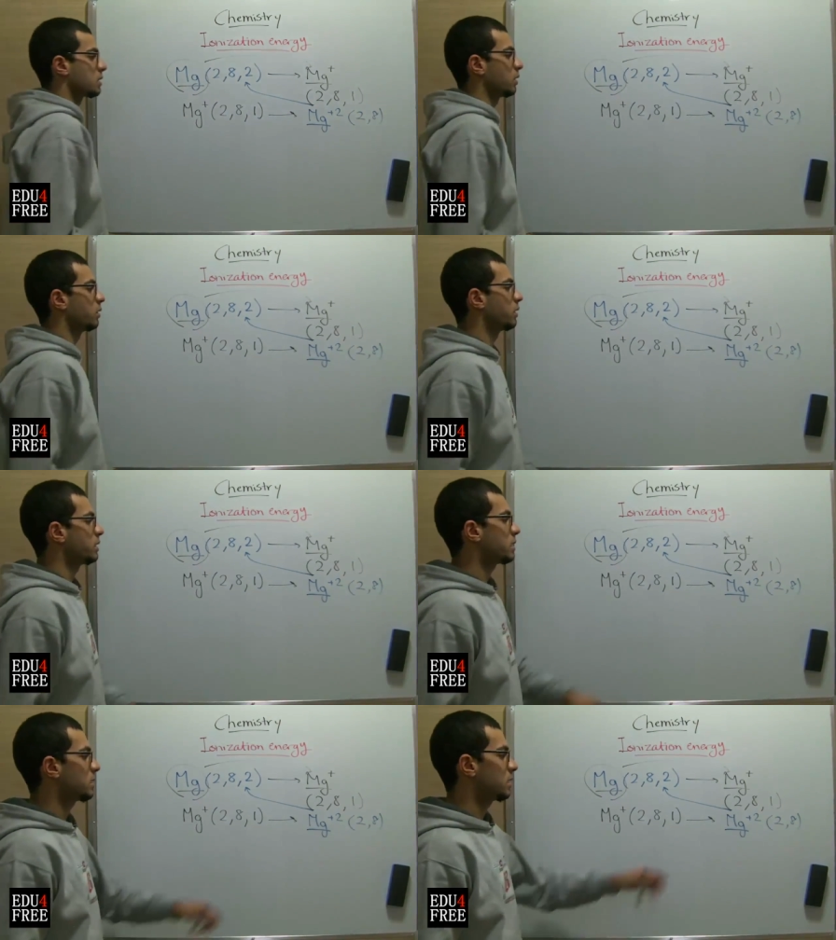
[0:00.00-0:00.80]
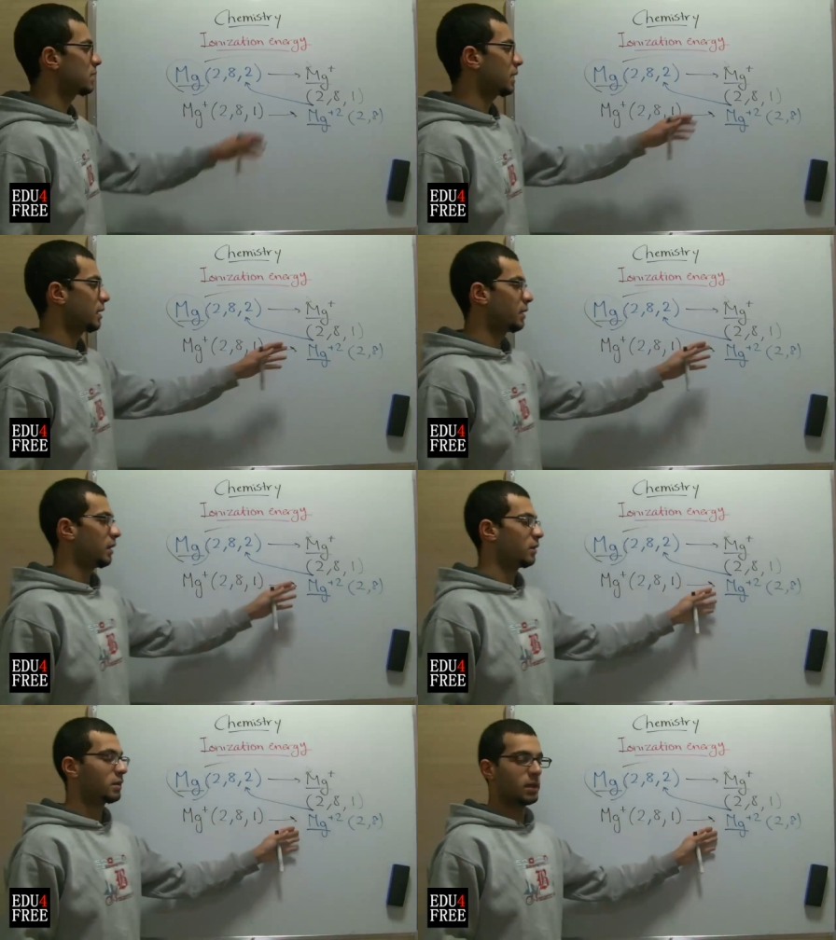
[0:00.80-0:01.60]
So this is the second
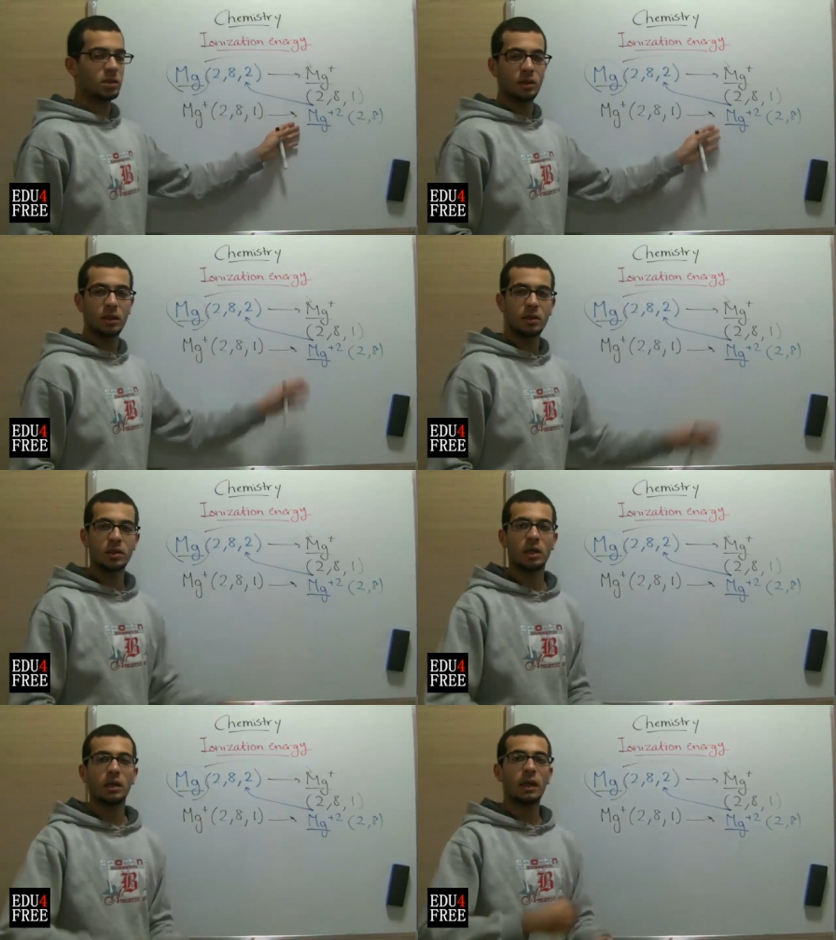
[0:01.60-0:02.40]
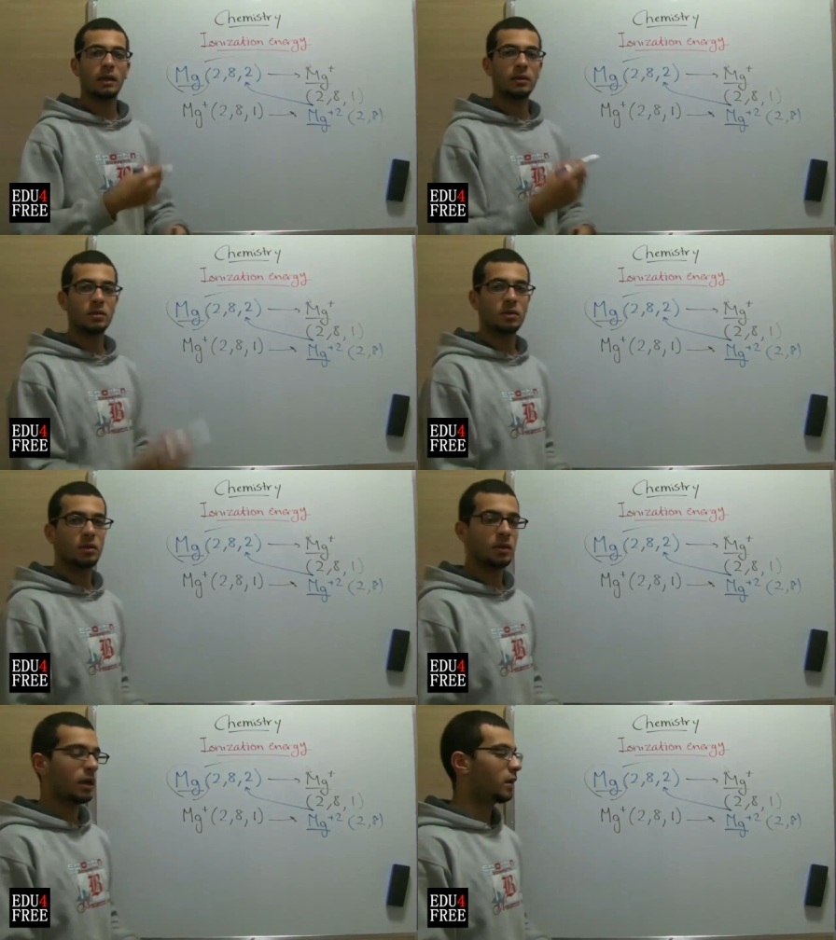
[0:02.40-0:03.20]
ionization energy, and the
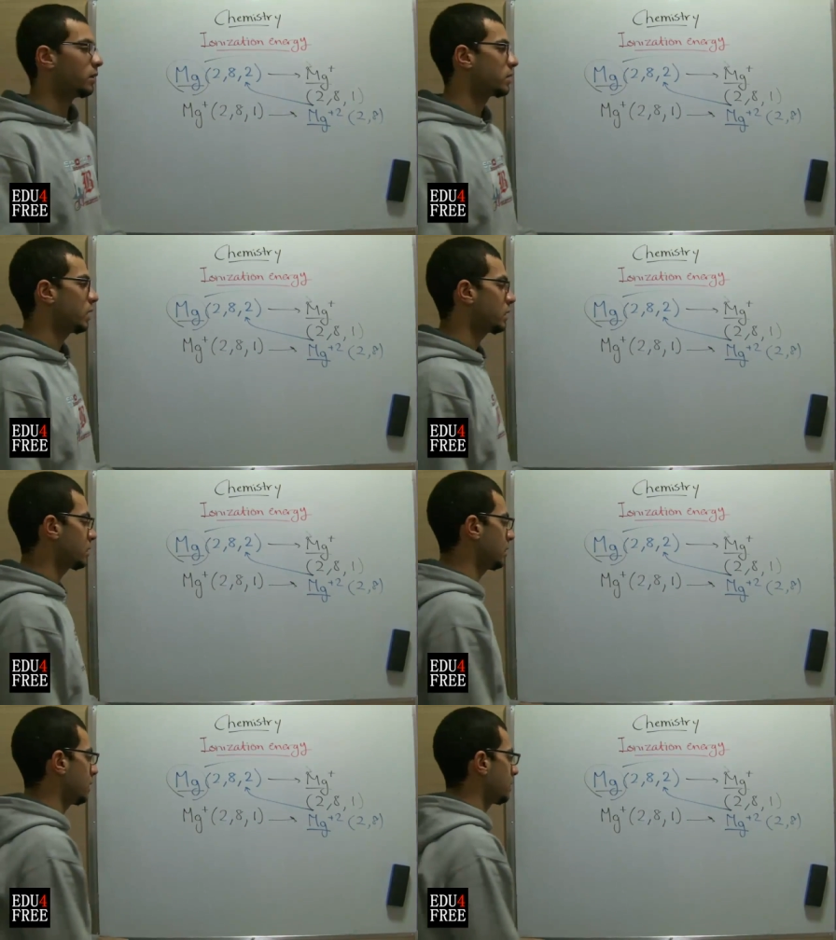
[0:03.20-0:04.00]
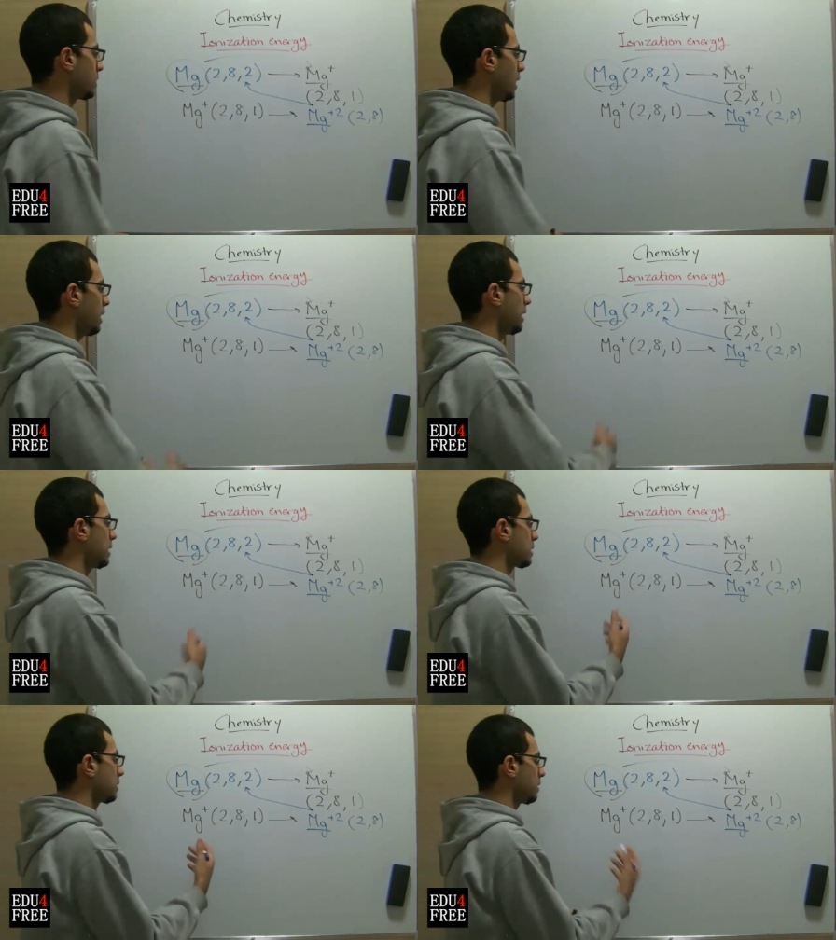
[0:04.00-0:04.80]
third ionization energy
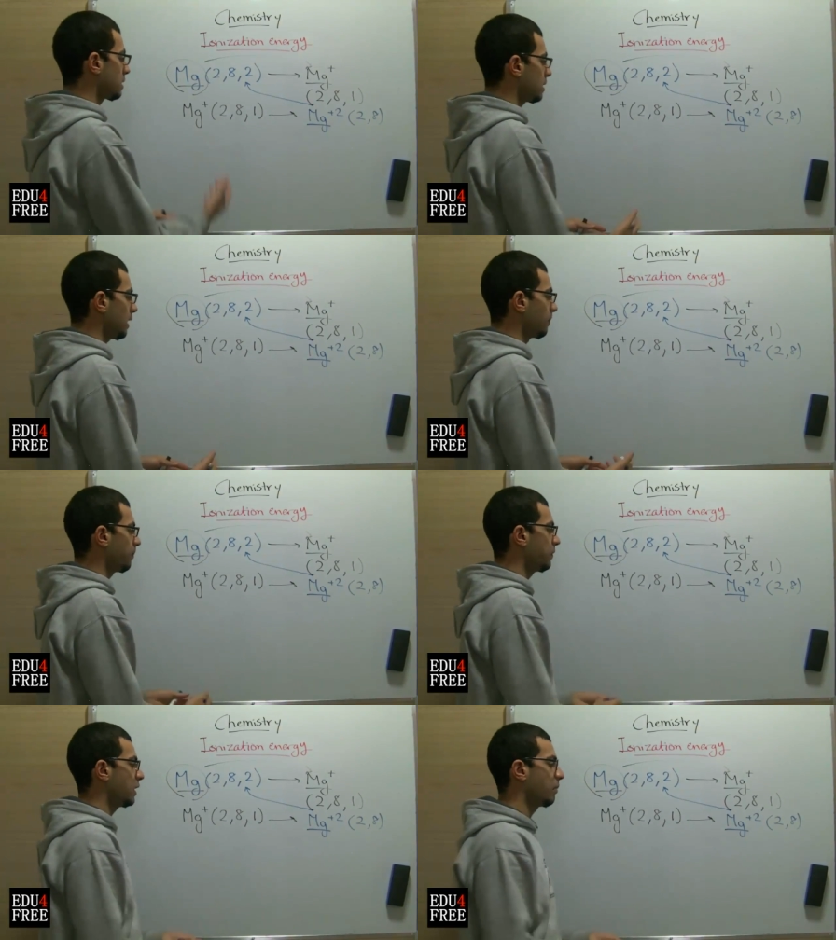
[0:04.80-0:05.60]
is the same,